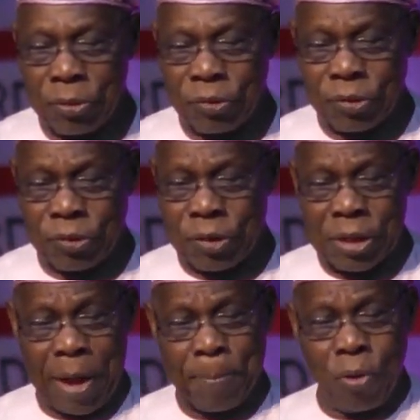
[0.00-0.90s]

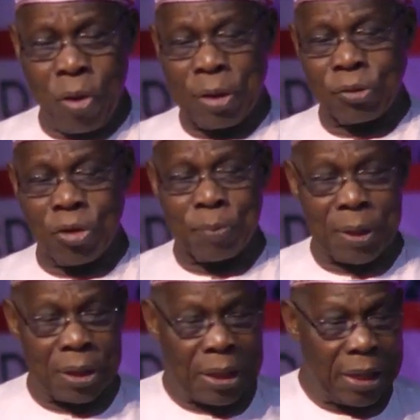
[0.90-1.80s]
Singapore has just
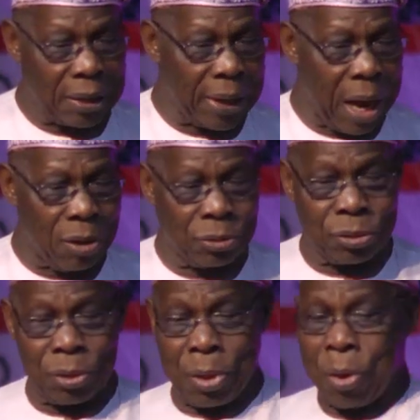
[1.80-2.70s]
been kicked out
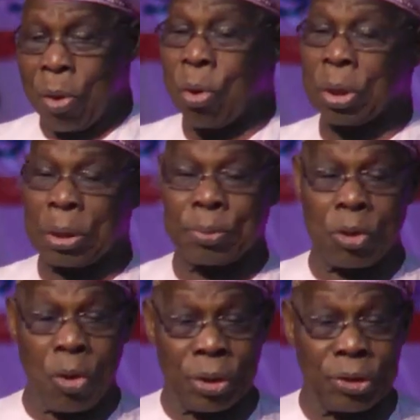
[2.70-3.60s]
or
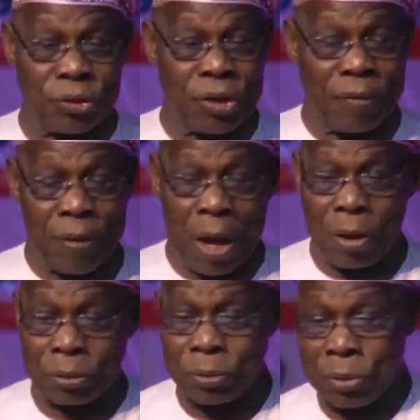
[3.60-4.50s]
got itself
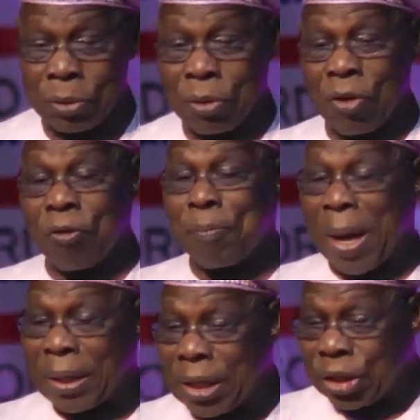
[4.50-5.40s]
out of
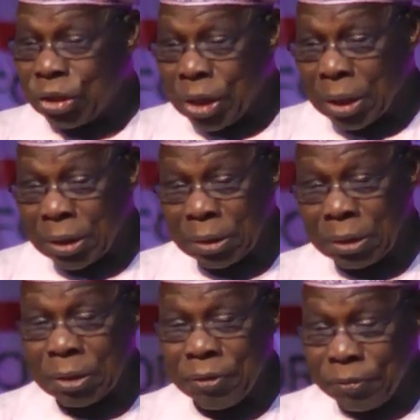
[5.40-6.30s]
Malaysia
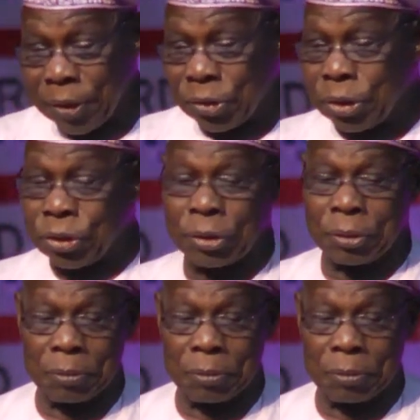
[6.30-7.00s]
Federation.